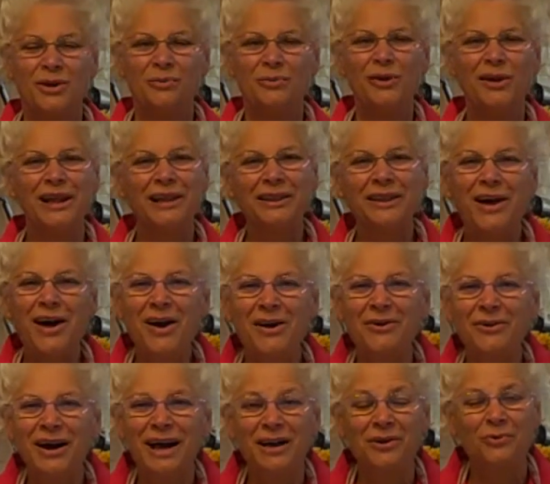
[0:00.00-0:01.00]
Well,
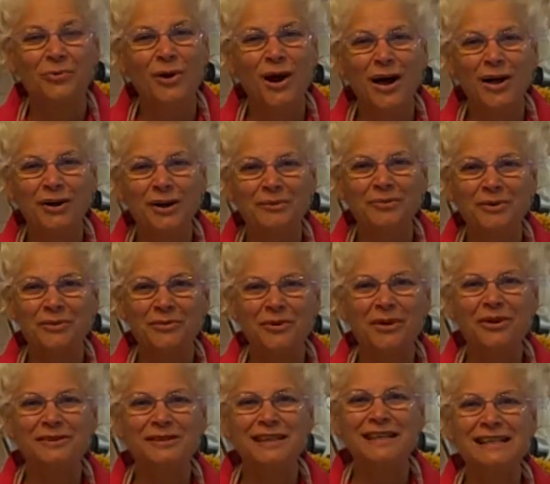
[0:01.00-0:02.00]
hello and welcome to
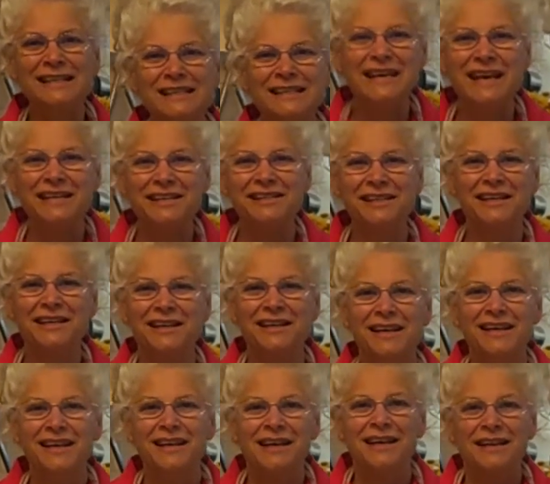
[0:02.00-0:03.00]
Rosalie's Kitchen.
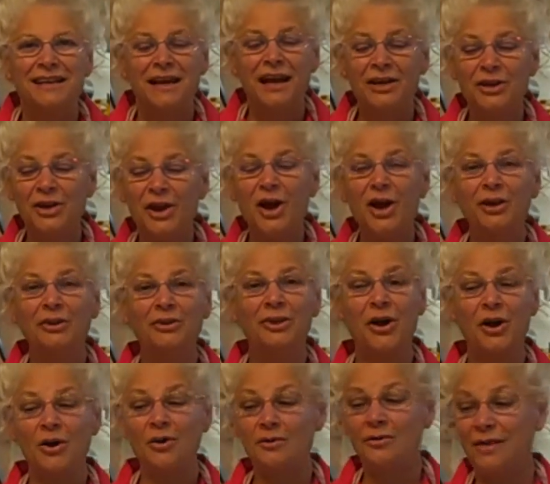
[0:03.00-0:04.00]
Now, you all
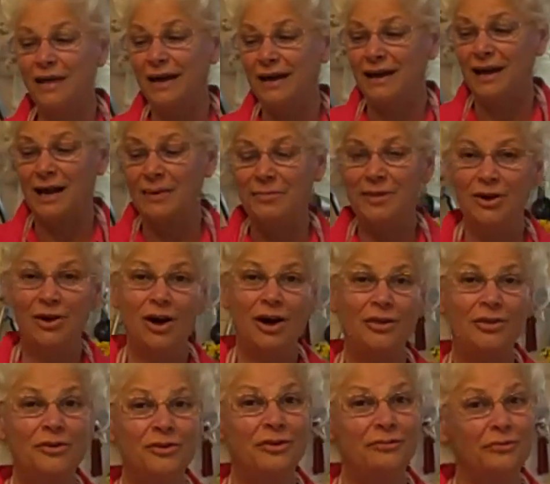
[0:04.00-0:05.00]
know that I'm the
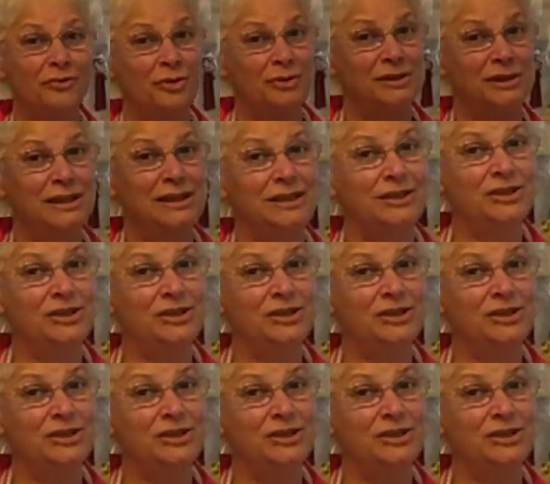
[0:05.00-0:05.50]
author of Rosalie